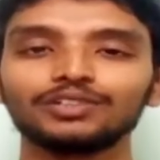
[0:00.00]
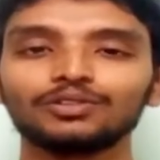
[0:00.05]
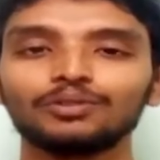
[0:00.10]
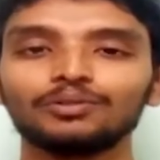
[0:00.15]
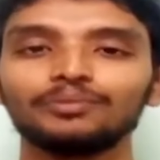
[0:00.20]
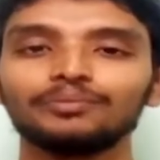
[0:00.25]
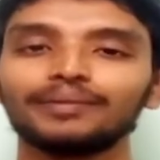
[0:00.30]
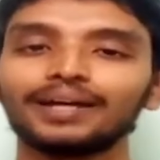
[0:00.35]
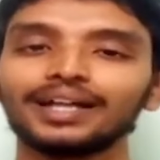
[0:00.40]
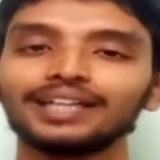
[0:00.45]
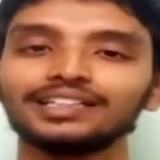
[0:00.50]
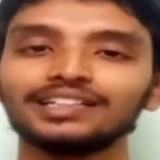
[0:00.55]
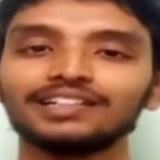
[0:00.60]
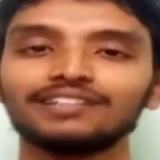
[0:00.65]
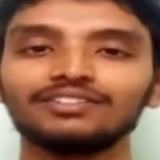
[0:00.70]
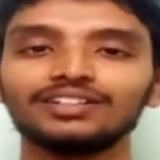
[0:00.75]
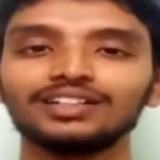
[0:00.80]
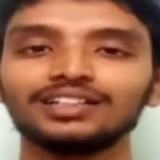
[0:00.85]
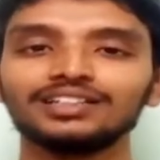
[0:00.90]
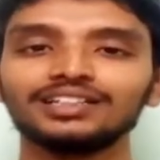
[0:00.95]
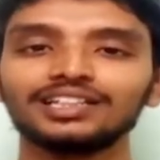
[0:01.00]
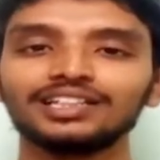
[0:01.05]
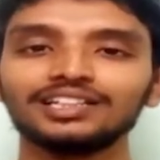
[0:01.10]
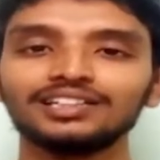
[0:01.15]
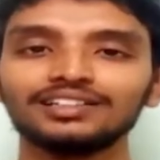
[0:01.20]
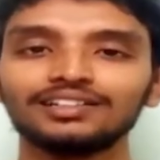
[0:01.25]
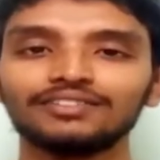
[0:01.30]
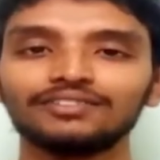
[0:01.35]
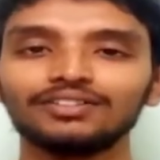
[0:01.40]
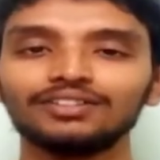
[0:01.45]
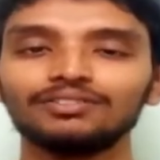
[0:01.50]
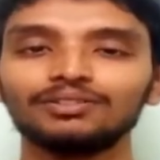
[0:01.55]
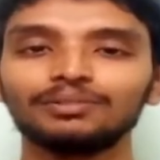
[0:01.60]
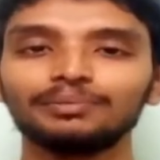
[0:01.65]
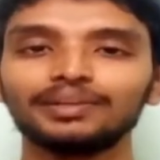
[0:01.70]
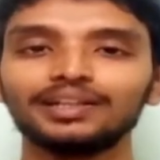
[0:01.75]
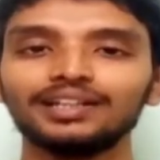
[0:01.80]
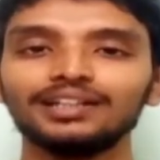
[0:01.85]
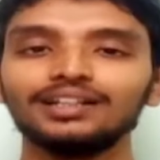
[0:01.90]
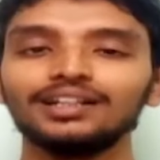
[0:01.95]
So MySQL and T-SQL will
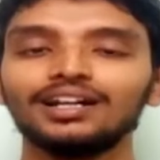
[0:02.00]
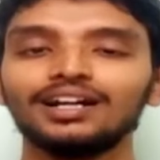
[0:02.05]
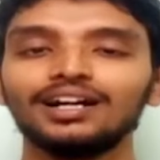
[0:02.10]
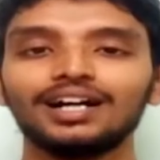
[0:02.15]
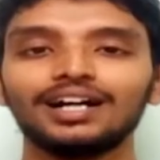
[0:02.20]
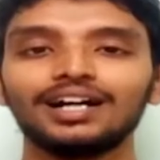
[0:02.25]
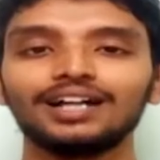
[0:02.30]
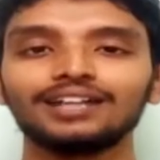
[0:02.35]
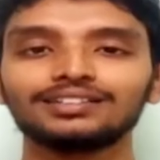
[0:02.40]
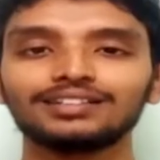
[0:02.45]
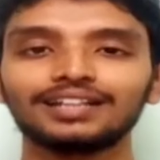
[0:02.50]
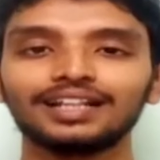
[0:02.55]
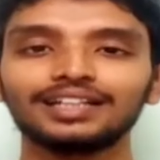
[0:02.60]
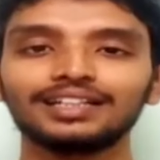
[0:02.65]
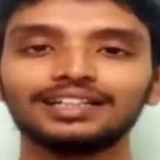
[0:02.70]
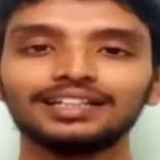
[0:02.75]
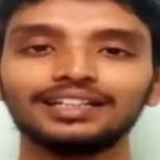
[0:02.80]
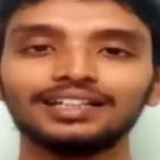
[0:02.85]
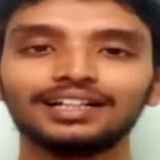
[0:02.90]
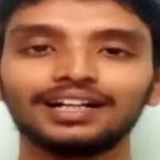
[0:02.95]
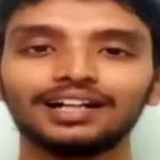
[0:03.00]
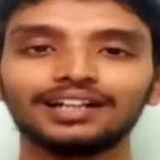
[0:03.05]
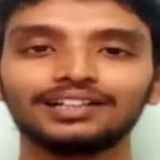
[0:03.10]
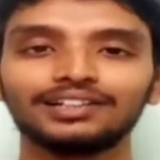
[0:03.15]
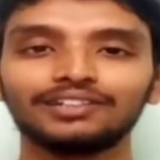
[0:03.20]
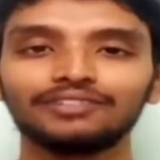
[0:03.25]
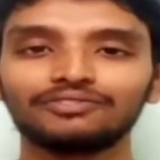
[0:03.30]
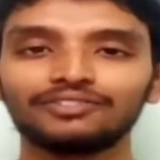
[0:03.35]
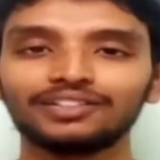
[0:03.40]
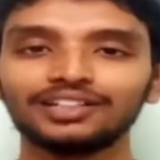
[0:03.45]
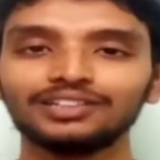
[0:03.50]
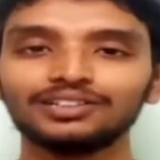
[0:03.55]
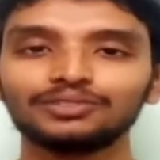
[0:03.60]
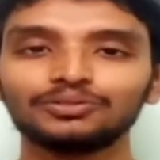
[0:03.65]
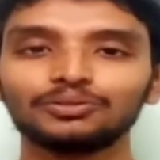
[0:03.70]
be slightly different.